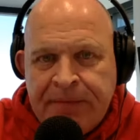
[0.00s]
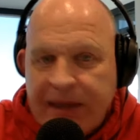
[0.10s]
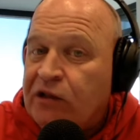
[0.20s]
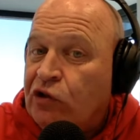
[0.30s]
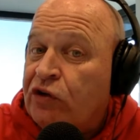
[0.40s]

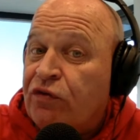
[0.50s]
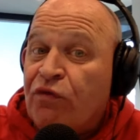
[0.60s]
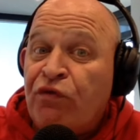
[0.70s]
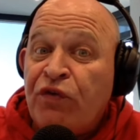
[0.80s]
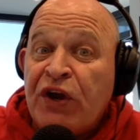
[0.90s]
It looked
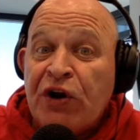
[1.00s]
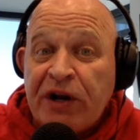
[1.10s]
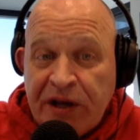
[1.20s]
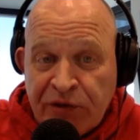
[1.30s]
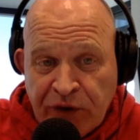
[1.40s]

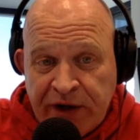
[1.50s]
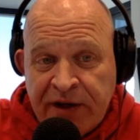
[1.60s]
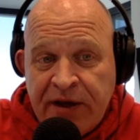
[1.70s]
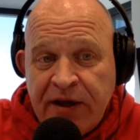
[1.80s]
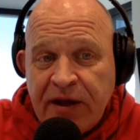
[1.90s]
very different
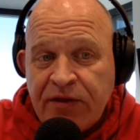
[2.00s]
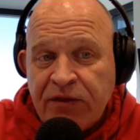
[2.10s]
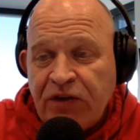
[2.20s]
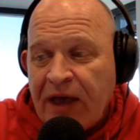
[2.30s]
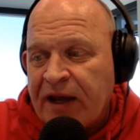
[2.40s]
in the
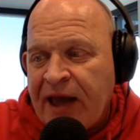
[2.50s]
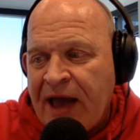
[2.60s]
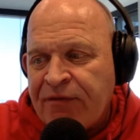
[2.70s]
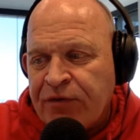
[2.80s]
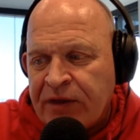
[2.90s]
second
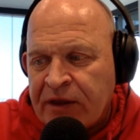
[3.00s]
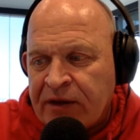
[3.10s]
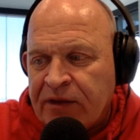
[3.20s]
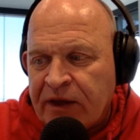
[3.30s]
half of the